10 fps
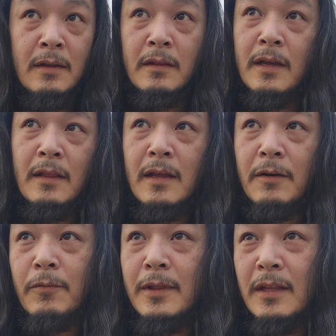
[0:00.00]
then
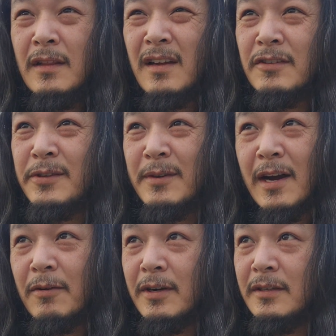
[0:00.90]
like within like 2
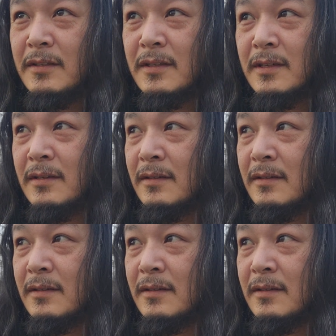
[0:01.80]
hours